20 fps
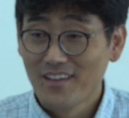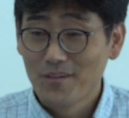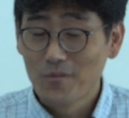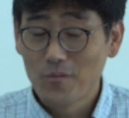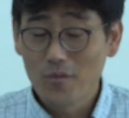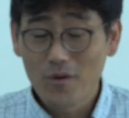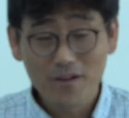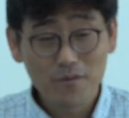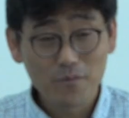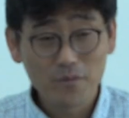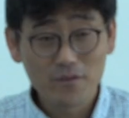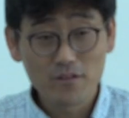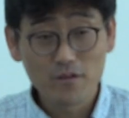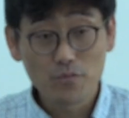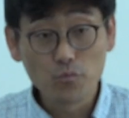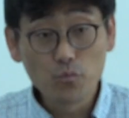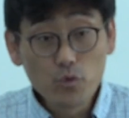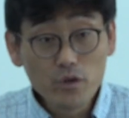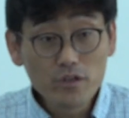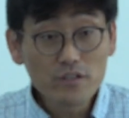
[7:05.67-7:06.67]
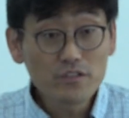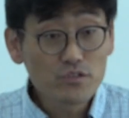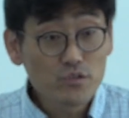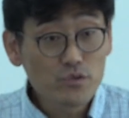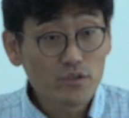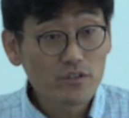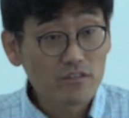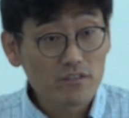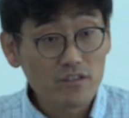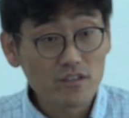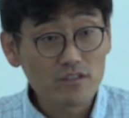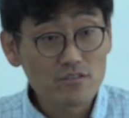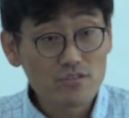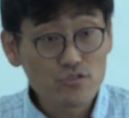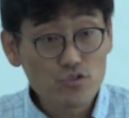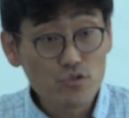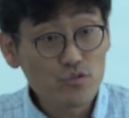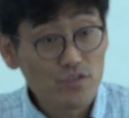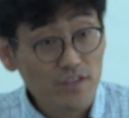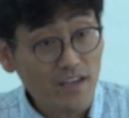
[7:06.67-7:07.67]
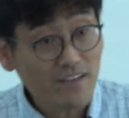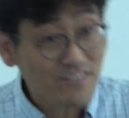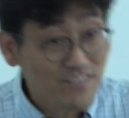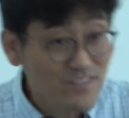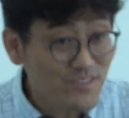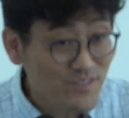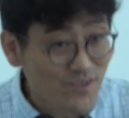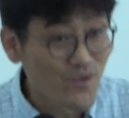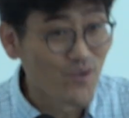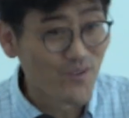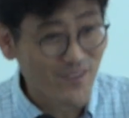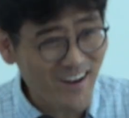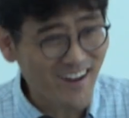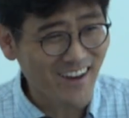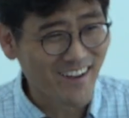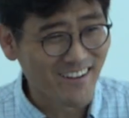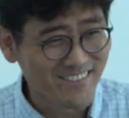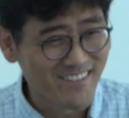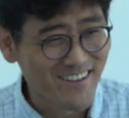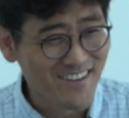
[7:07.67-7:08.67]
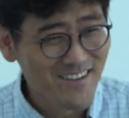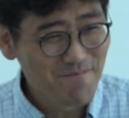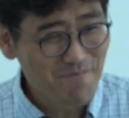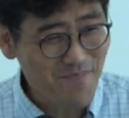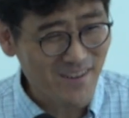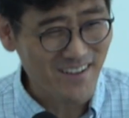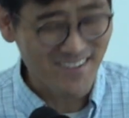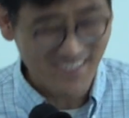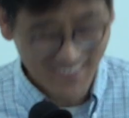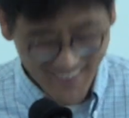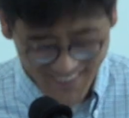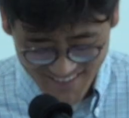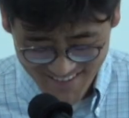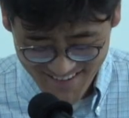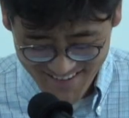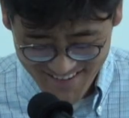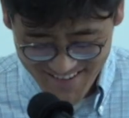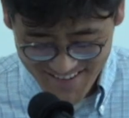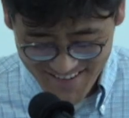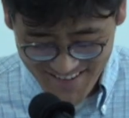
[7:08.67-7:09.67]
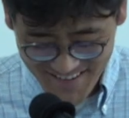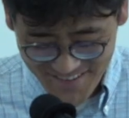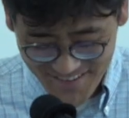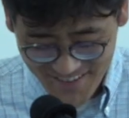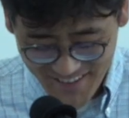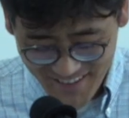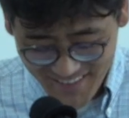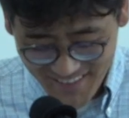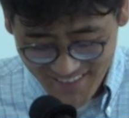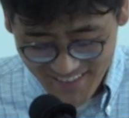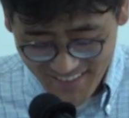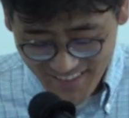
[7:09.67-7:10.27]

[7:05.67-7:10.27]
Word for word: whether we're doing things to get to know God better, right?